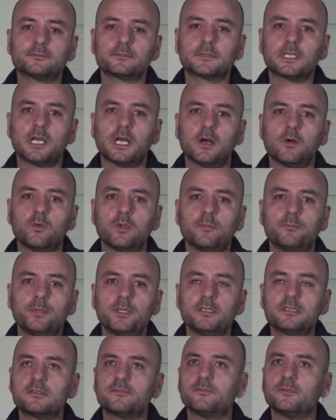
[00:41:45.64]
how we
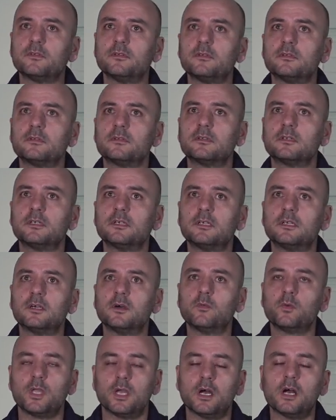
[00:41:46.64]
peaceful, uh,
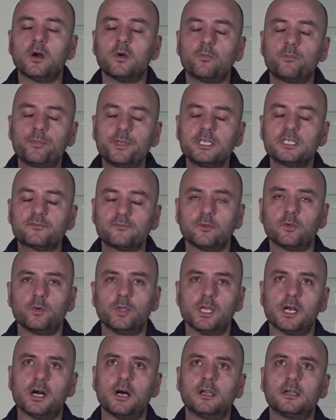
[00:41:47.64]
we, how peaceful we
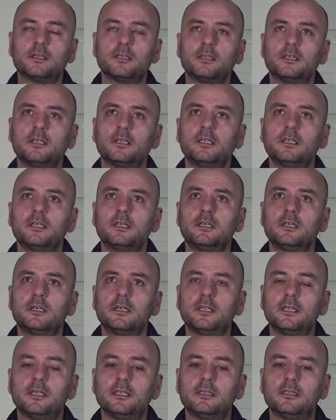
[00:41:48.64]
are.
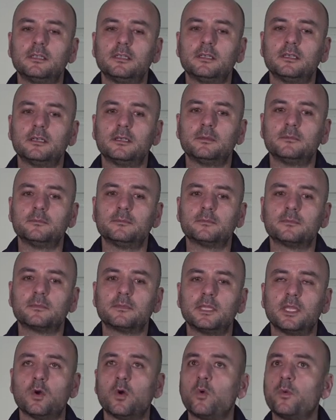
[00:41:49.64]
And um,
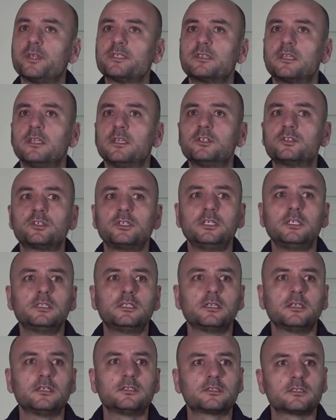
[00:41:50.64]
they always get intrigued
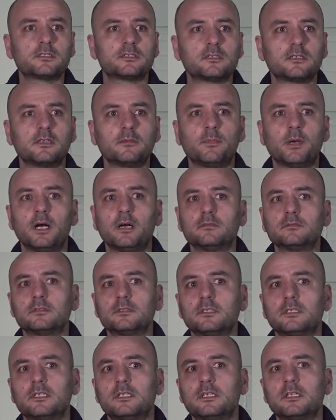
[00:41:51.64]
and interested about
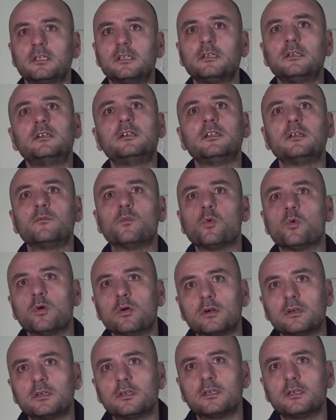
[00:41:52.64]
learning more.